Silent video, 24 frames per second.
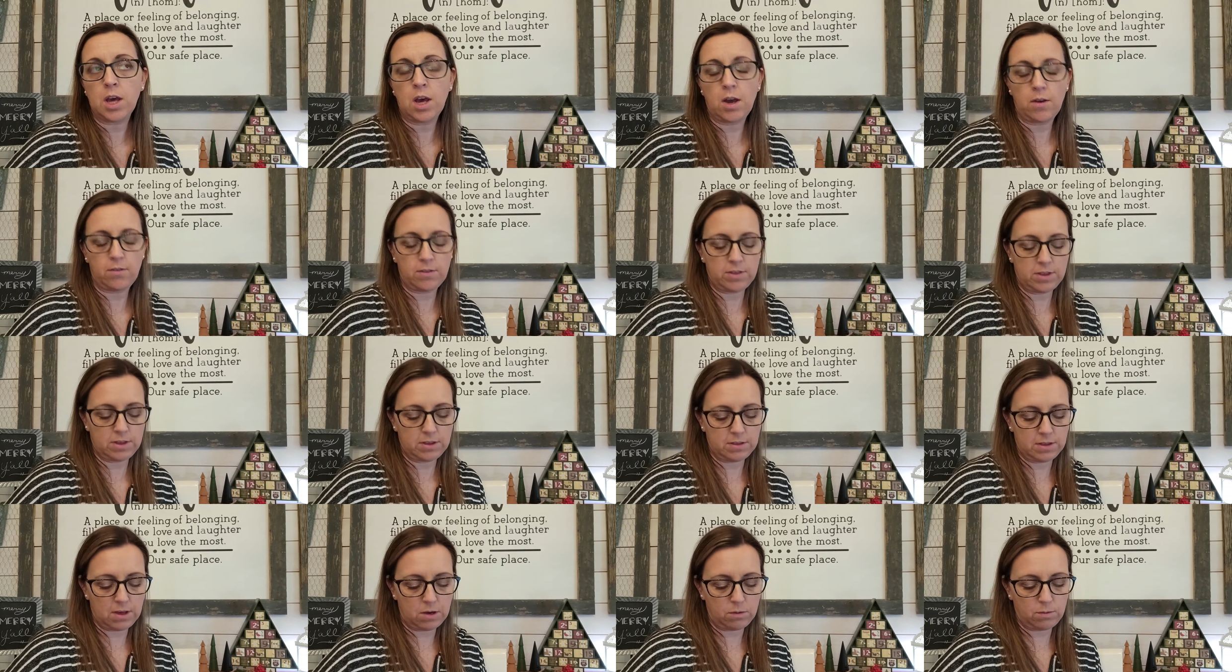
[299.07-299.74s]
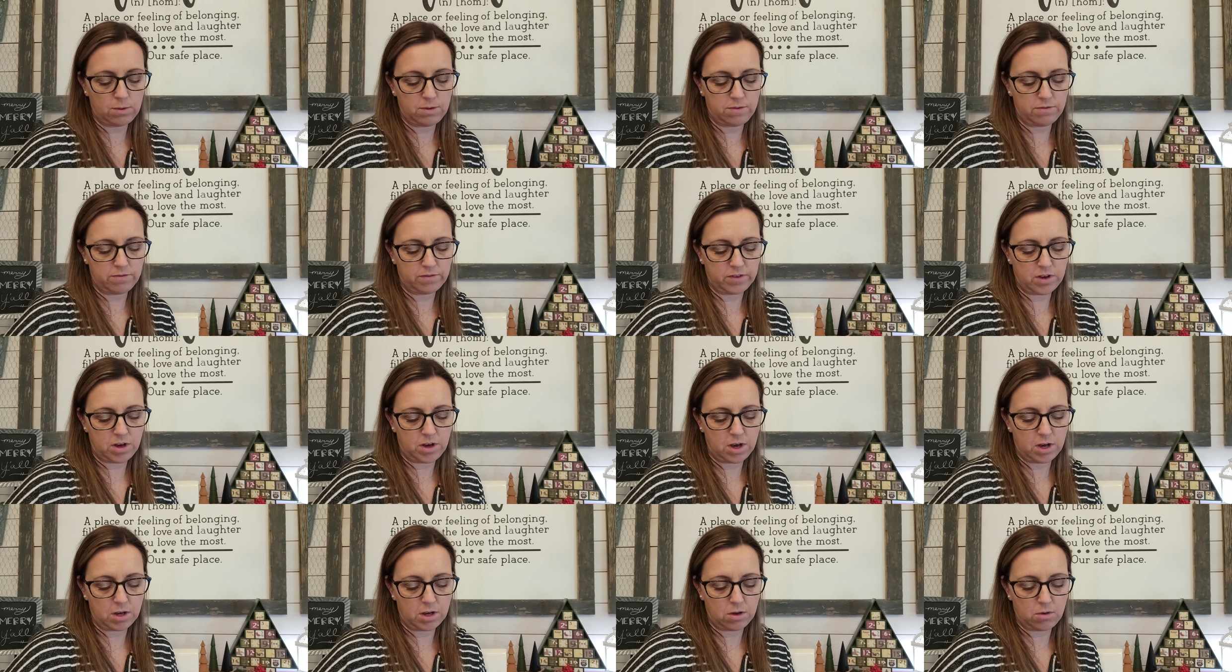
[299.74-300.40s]
everything that we've
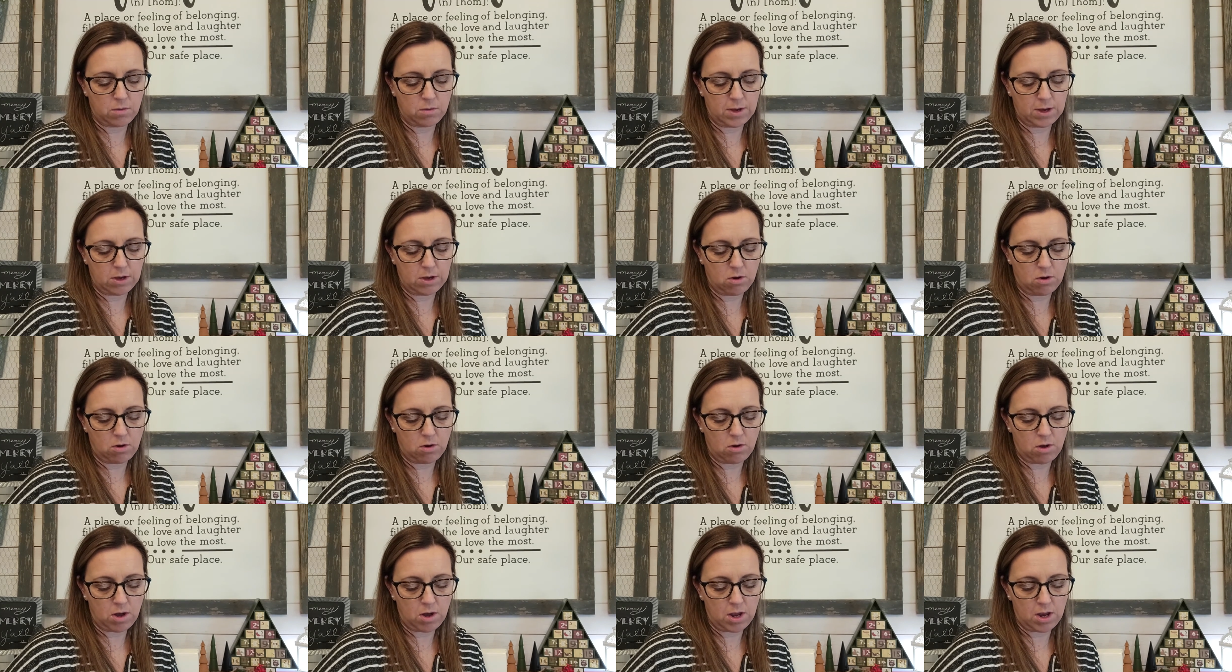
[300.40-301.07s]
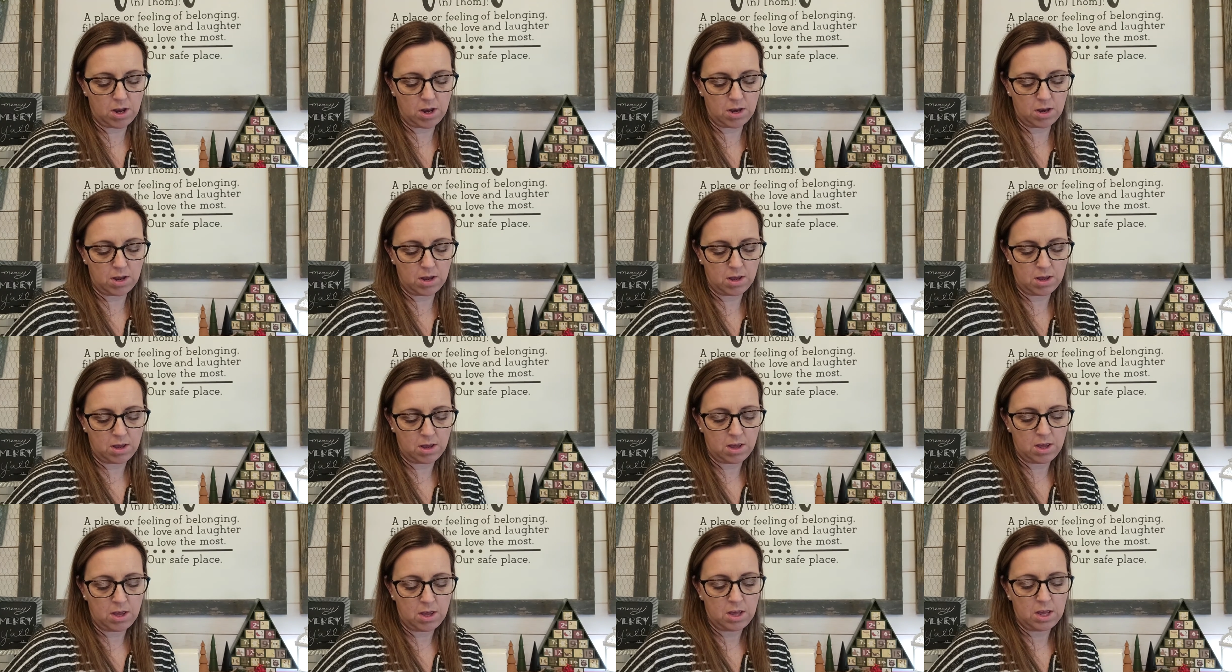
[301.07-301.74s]
got going on
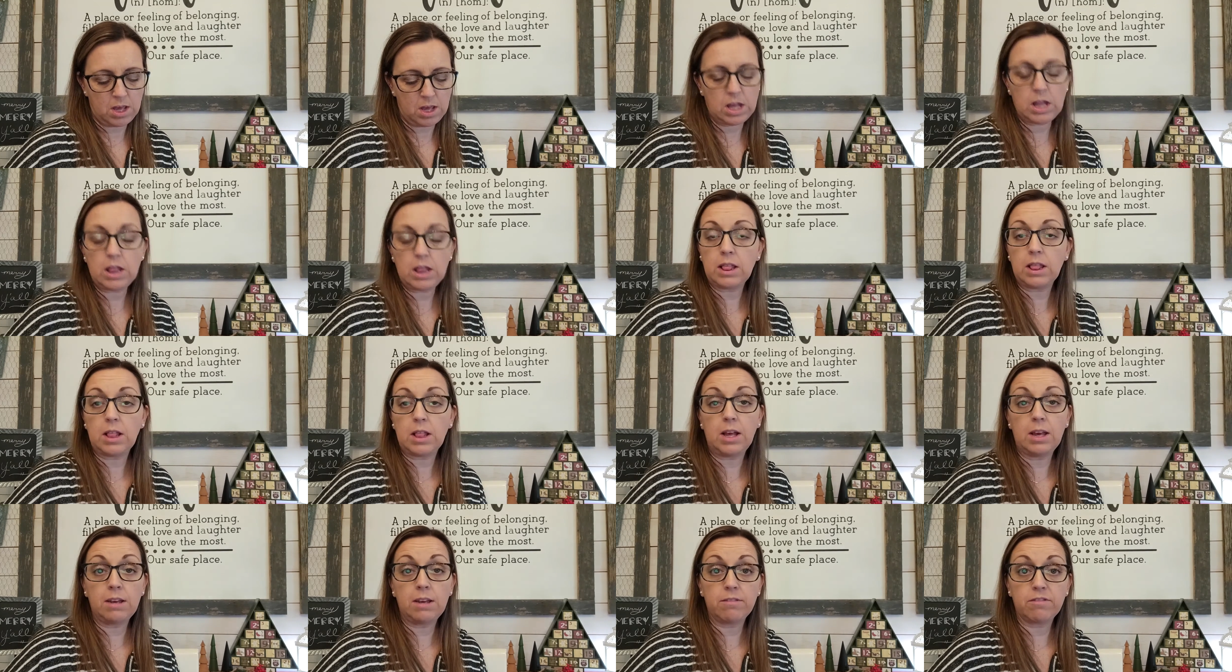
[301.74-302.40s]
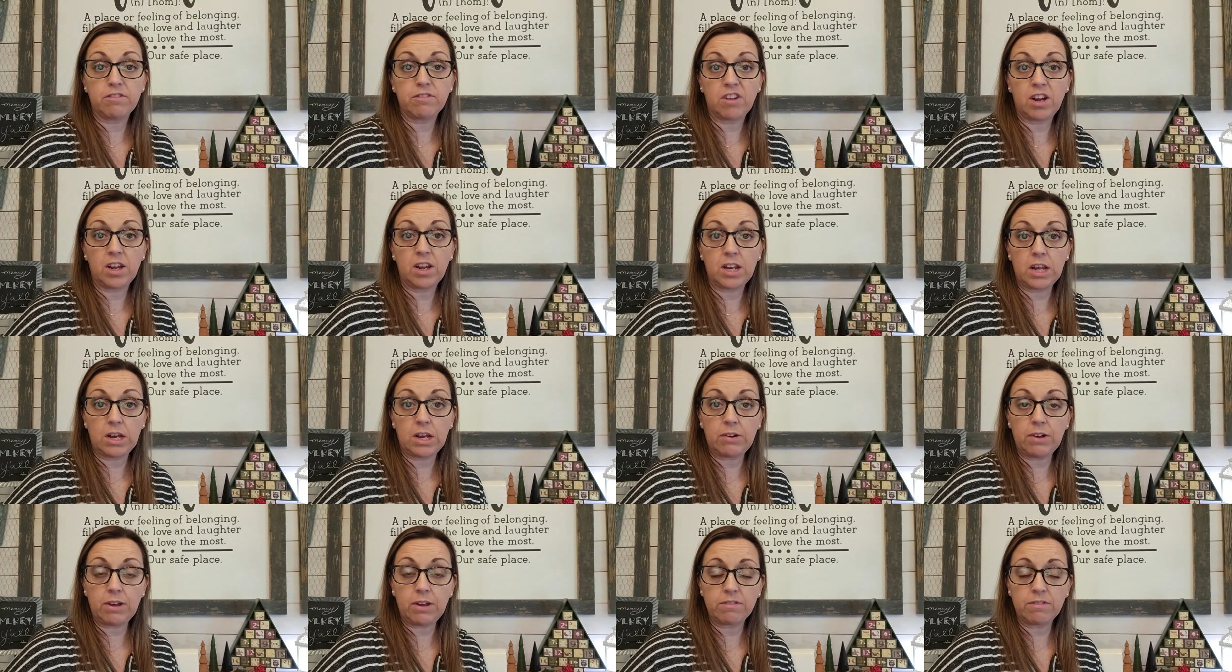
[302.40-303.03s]
in life right now.